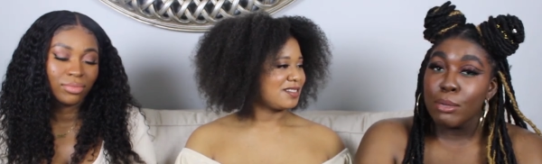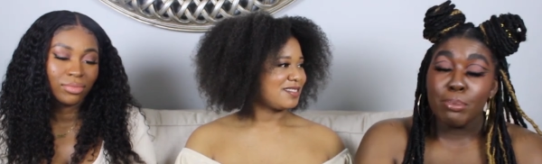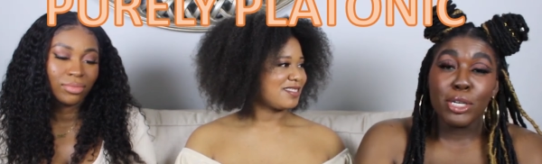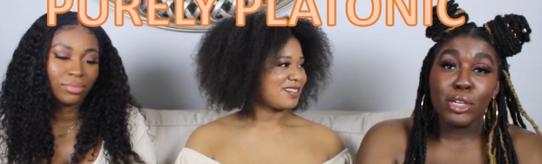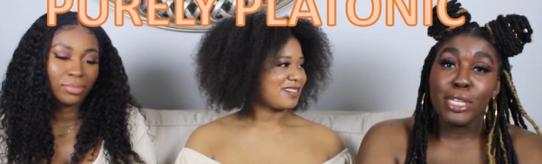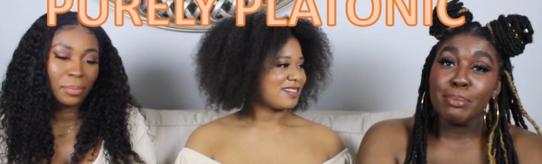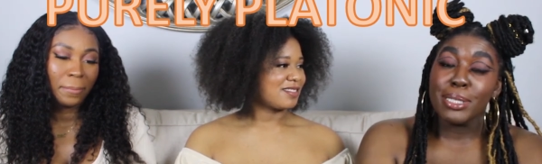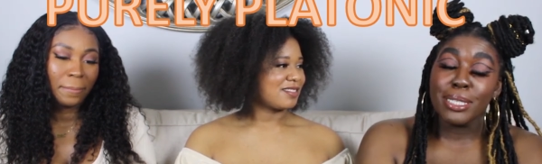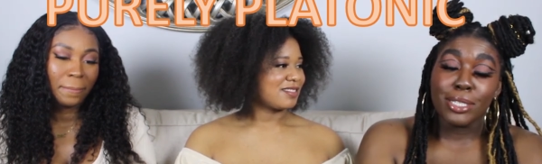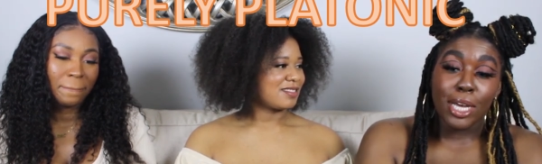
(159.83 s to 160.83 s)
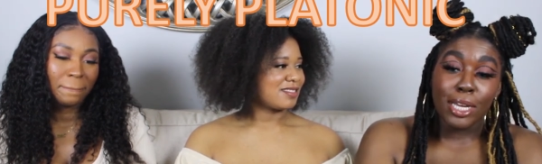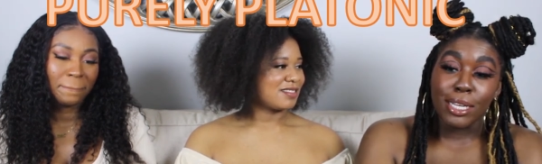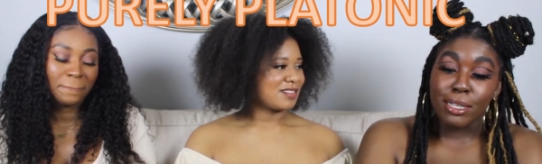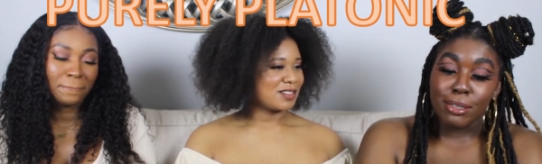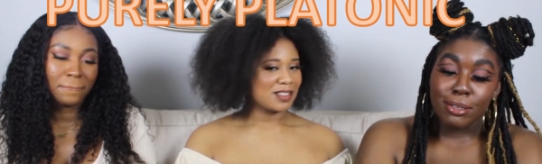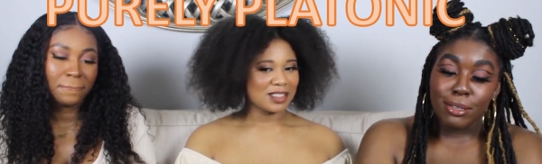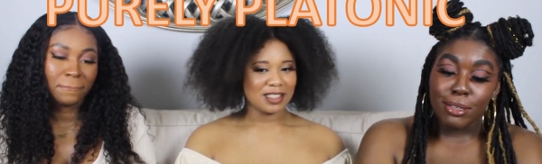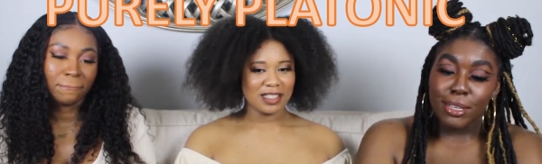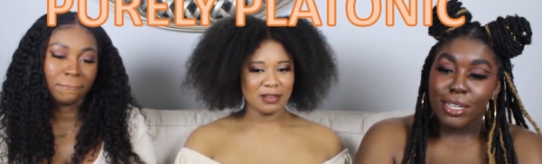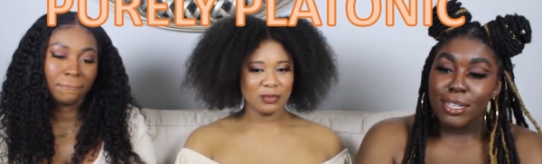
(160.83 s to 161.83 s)
Speaker 1: purely platonic.
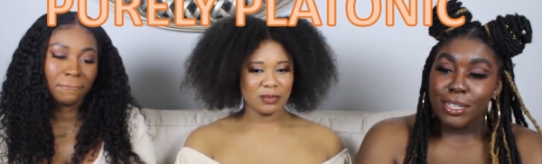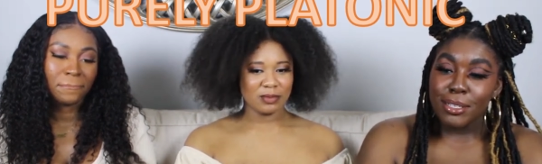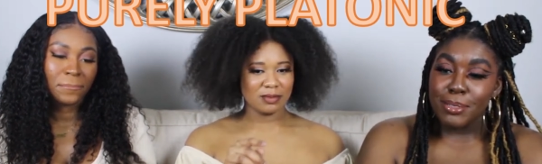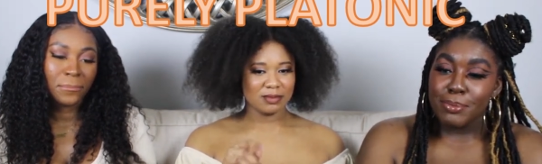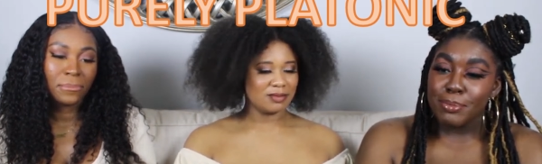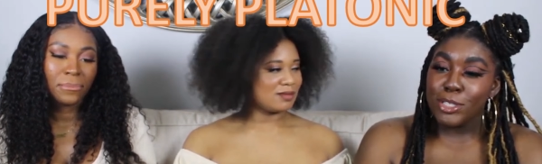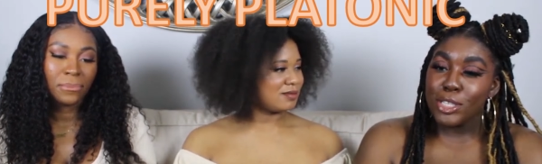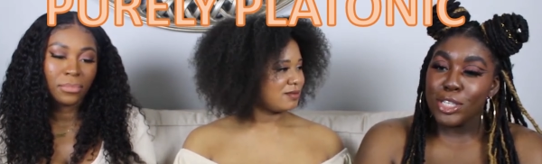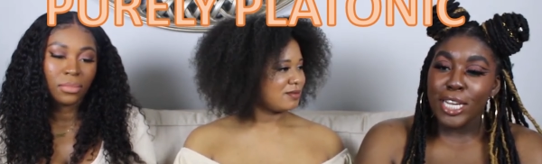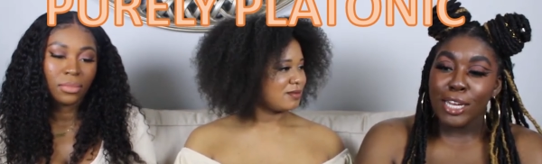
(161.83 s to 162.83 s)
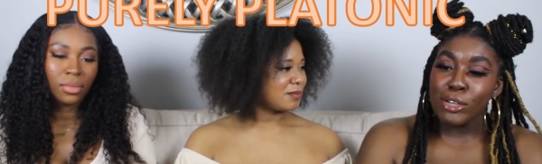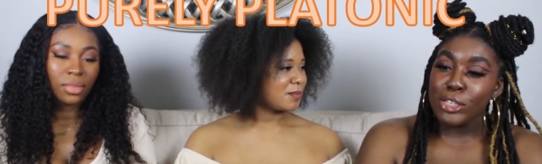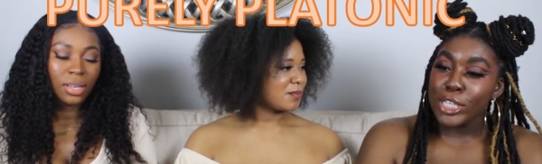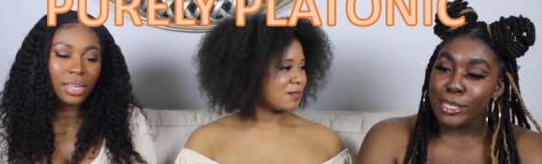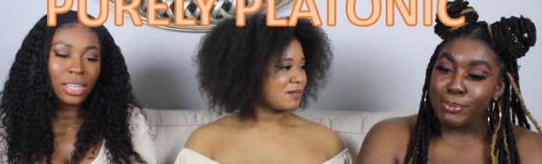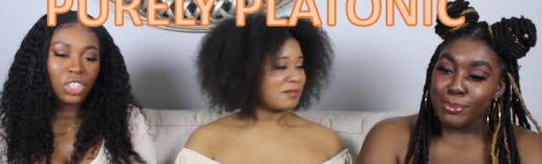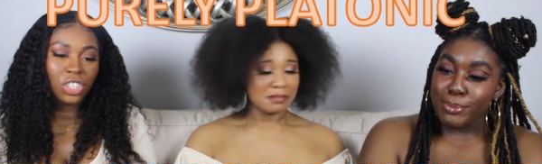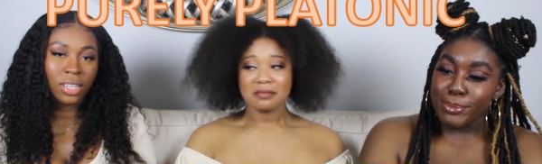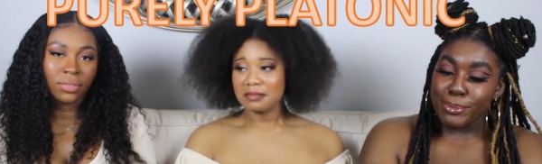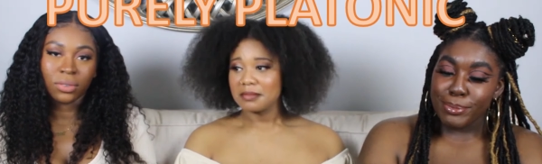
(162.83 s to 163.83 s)
Just good energy.
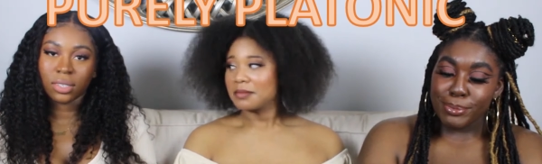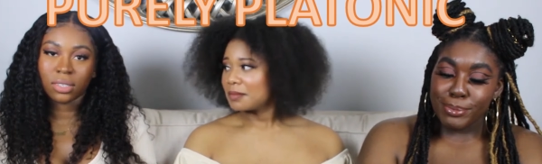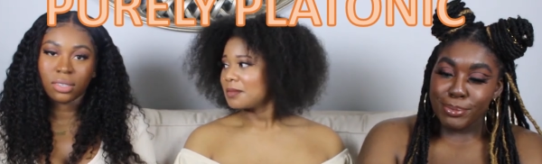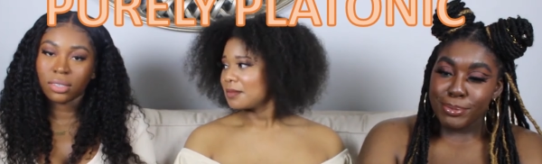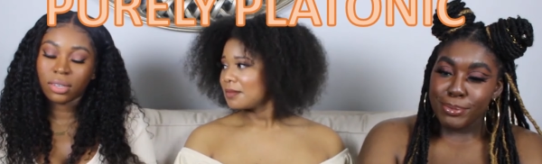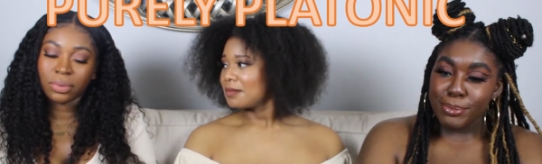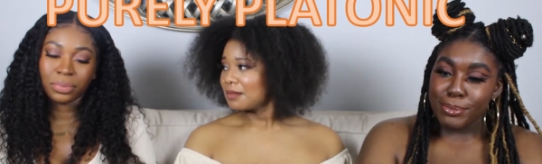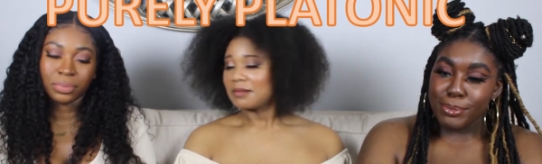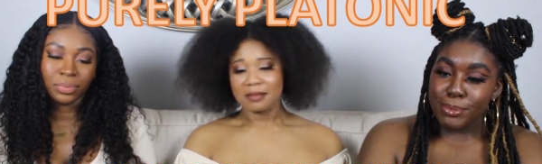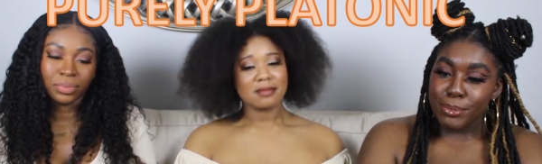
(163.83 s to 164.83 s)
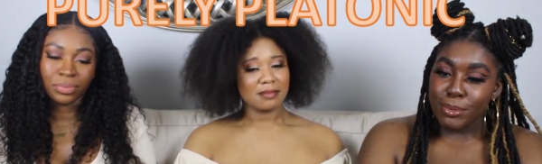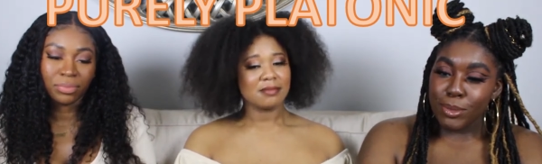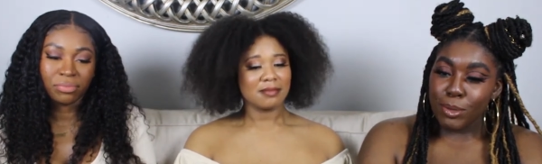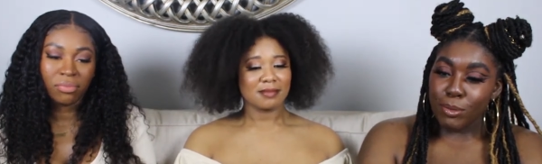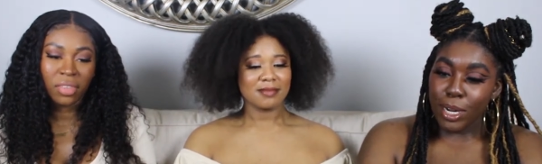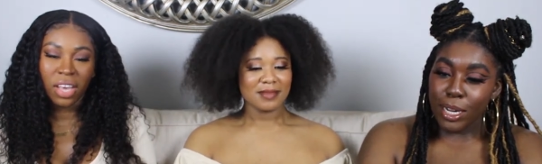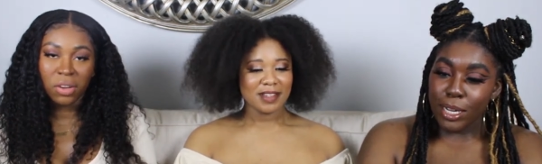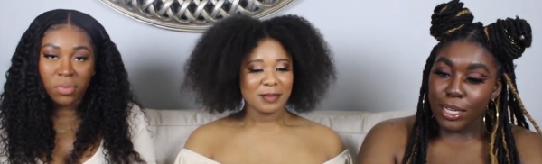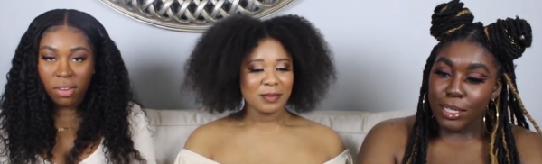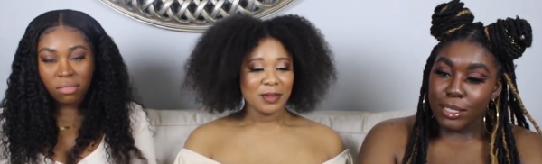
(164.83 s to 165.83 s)
Angelic voices. No.
Speaker 2: Mm-hmm. Right? Okay.
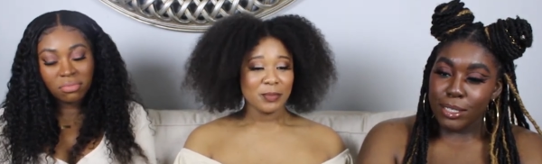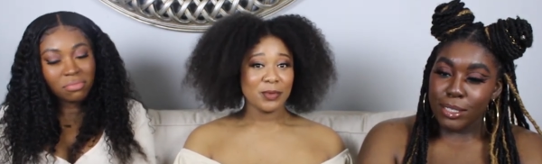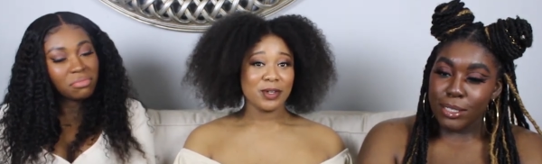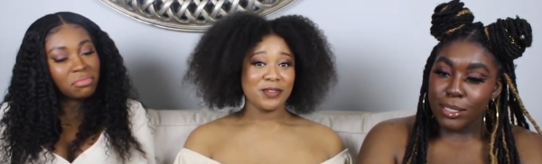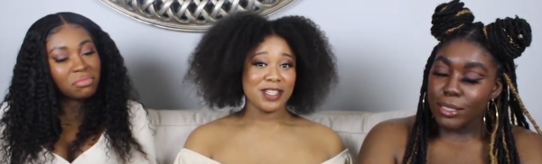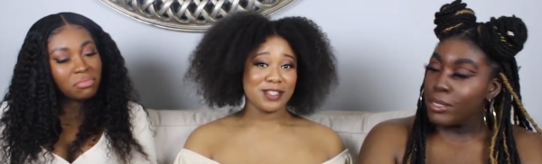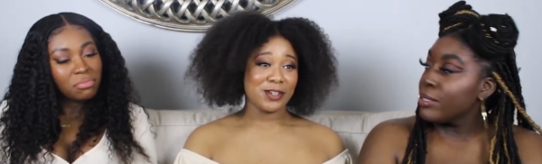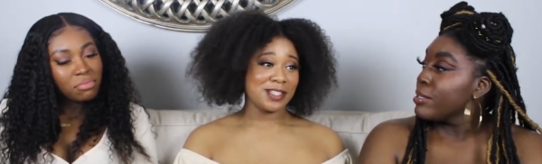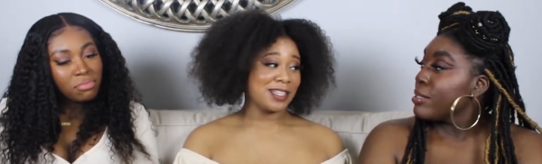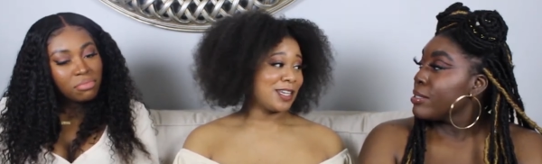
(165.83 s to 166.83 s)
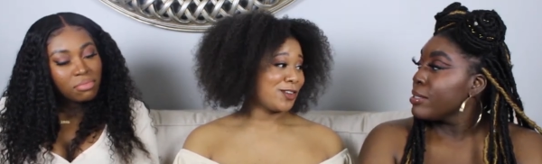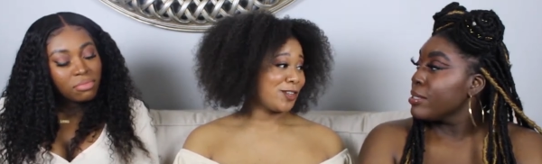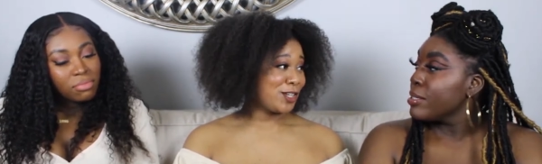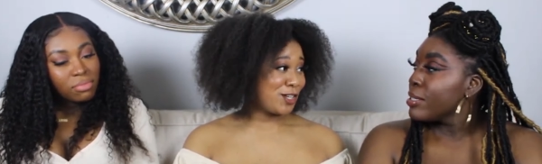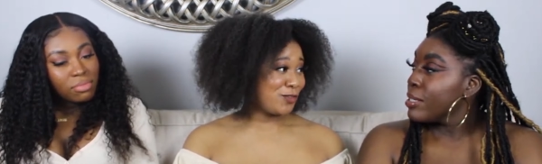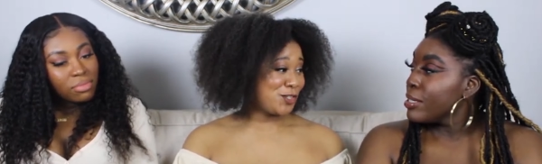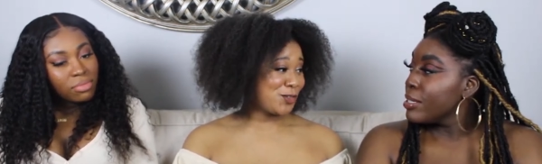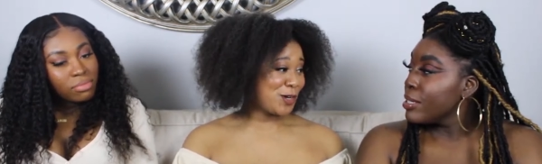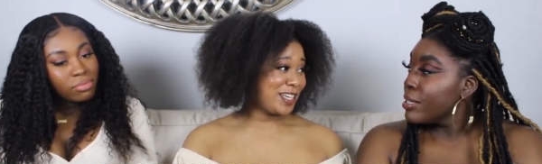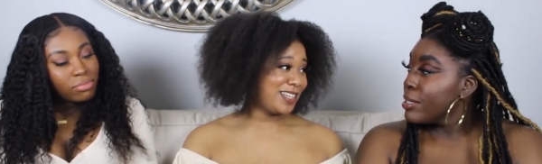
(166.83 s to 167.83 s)
But what if they start singing? They're like, you have to
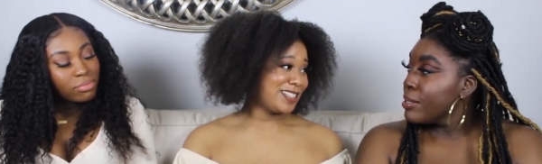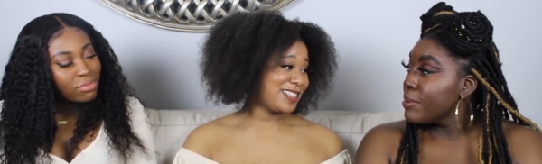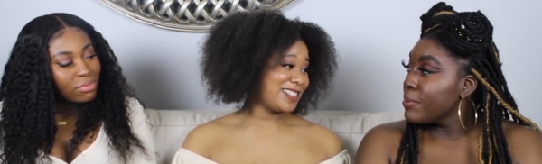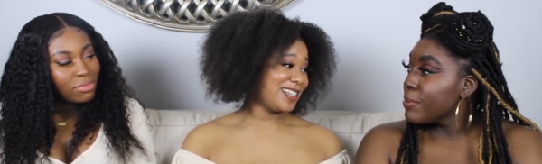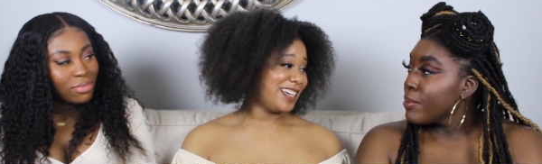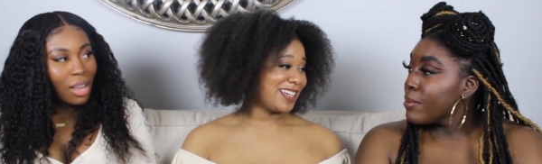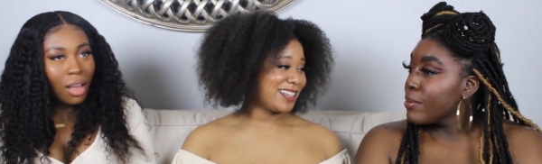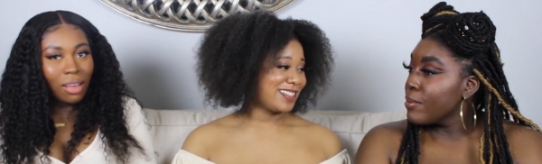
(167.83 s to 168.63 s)
join in and sing.